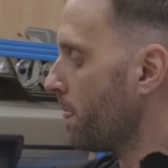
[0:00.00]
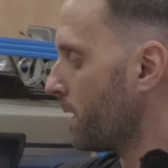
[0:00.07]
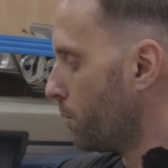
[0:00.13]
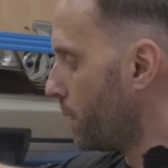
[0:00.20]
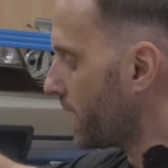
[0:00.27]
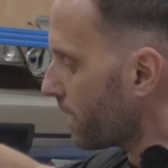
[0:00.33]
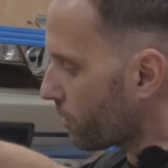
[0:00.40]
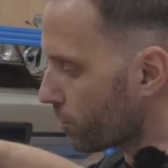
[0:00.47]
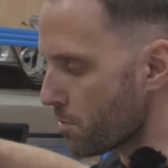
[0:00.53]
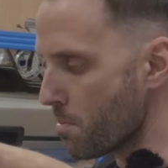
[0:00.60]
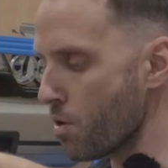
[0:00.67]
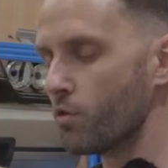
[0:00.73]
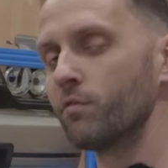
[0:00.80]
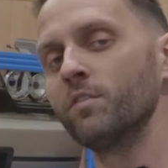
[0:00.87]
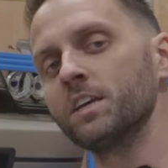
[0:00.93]
We're going to
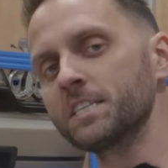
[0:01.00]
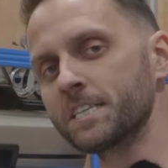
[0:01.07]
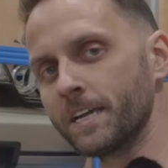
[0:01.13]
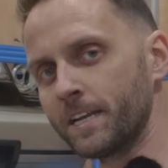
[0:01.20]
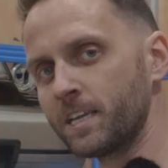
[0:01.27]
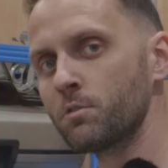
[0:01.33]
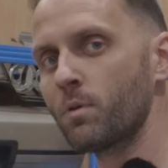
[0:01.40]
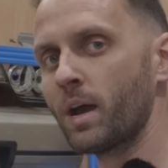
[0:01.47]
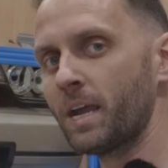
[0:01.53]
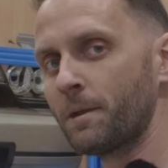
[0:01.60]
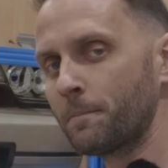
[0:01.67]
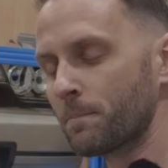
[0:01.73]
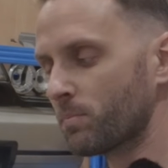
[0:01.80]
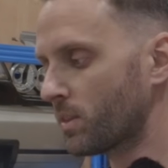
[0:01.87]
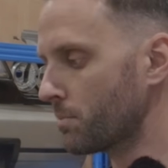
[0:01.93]
remove this anyway,
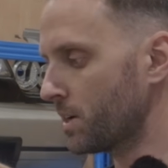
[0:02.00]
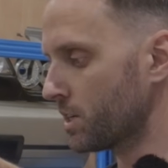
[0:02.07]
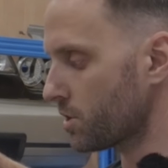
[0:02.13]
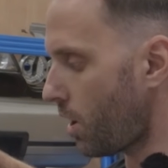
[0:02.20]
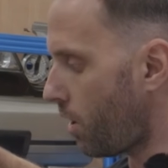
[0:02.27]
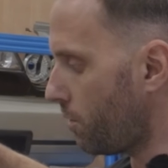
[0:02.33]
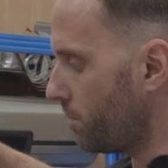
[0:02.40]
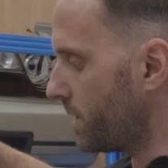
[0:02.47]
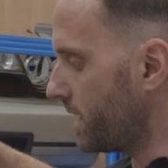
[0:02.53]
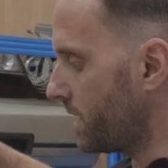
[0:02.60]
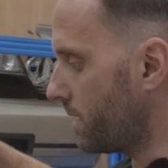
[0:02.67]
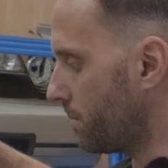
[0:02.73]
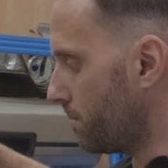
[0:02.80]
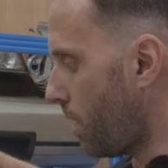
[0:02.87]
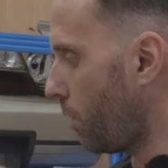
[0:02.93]
because I'll
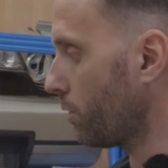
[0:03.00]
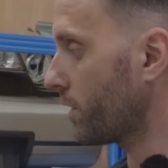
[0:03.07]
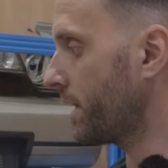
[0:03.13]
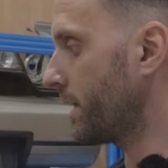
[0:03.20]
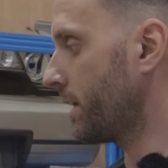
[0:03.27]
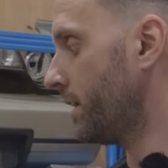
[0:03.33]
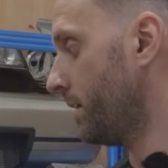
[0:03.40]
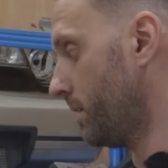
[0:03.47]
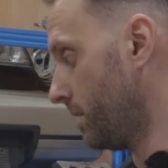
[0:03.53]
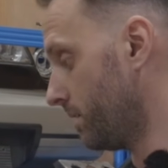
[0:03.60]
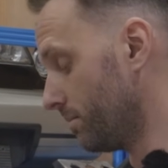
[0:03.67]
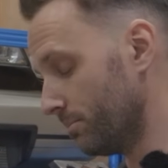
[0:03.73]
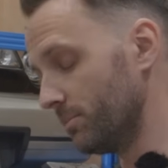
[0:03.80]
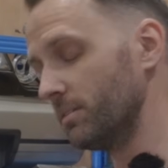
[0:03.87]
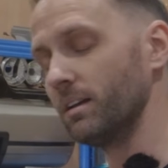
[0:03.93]
be molding
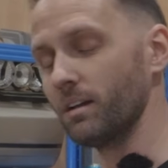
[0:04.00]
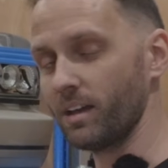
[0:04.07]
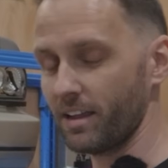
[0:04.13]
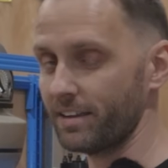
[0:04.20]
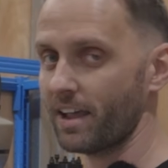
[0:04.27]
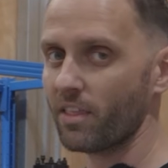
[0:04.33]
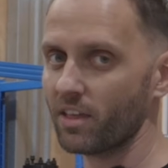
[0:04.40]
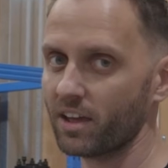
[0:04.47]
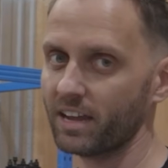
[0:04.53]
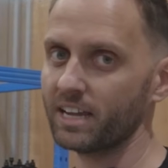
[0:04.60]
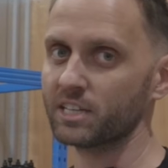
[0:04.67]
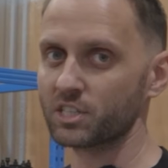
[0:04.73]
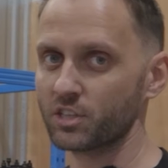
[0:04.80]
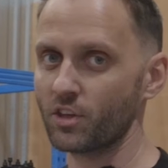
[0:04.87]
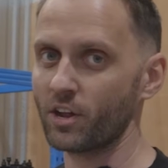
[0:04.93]
another
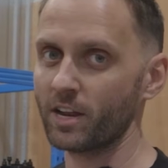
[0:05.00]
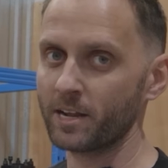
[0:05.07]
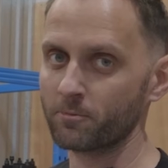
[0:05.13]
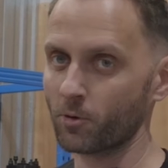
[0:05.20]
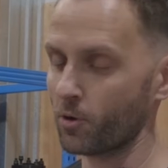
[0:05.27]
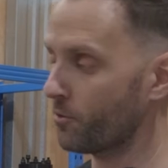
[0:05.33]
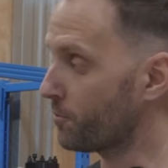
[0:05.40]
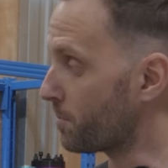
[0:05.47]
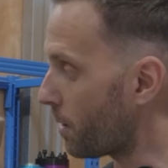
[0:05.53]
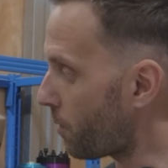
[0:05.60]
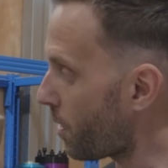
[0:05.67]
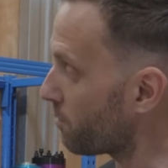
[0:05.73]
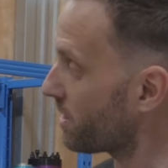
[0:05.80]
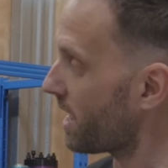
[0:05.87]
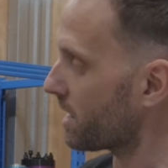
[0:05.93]
S13 roof, but
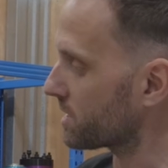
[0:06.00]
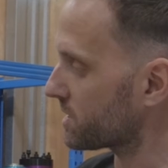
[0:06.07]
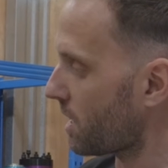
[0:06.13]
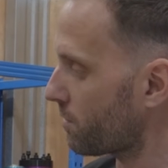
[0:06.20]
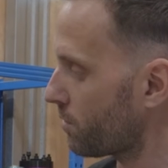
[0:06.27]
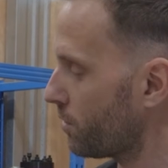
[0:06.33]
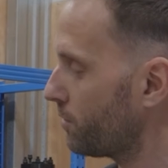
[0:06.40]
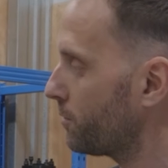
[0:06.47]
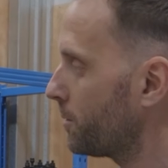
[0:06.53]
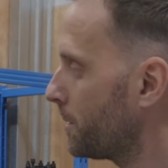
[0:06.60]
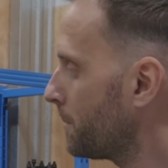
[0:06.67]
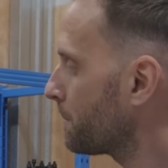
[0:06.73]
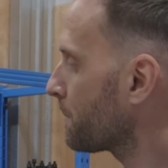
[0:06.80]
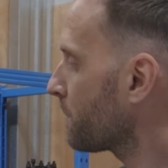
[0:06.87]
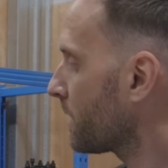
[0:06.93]
one without a sunroof.
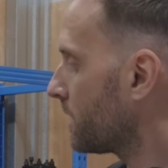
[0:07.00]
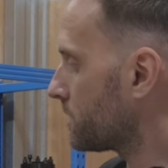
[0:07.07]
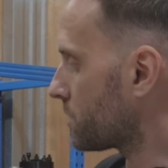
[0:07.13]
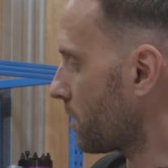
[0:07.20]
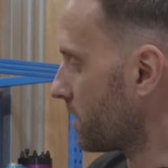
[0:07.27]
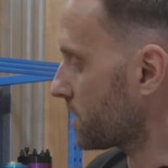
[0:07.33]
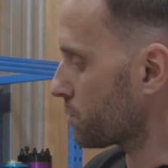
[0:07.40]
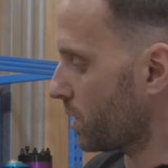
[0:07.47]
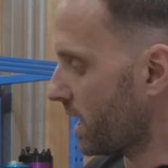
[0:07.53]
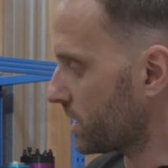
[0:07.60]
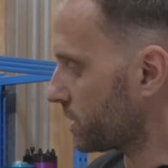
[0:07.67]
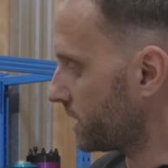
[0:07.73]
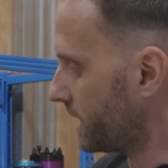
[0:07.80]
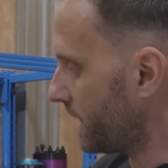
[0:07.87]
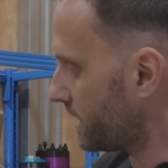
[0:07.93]
So this will
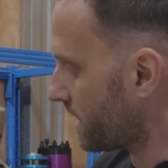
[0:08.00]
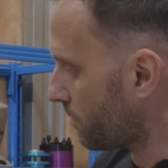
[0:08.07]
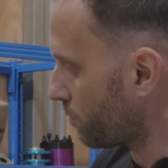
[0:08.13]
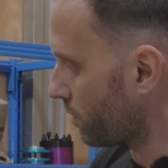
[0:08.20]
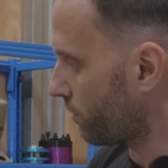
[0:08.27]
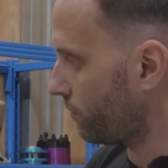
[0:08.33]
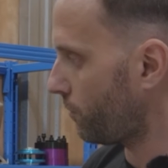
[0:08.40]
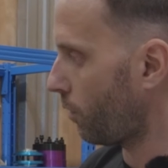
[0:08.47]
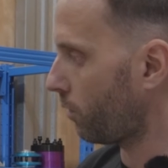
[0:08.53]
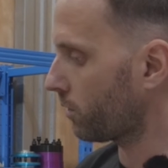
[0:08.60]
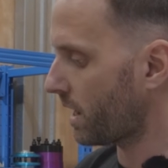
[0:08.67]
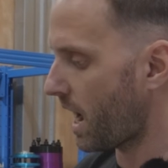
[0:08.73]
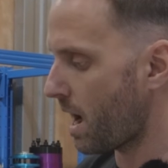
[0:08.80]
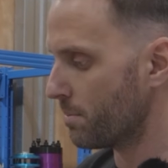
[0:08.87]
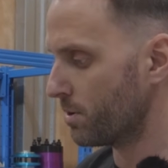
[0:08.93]
actually end up with a full
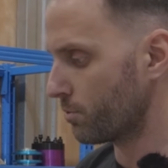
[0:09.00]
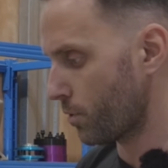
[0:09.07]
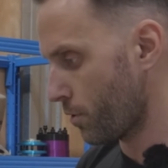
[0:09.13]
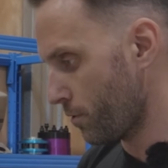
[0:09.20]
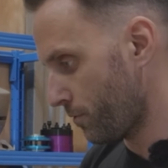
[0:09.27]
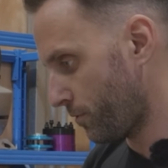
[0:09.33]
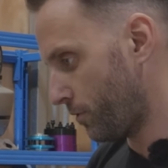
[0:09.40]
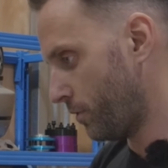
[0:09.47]
carbon roof.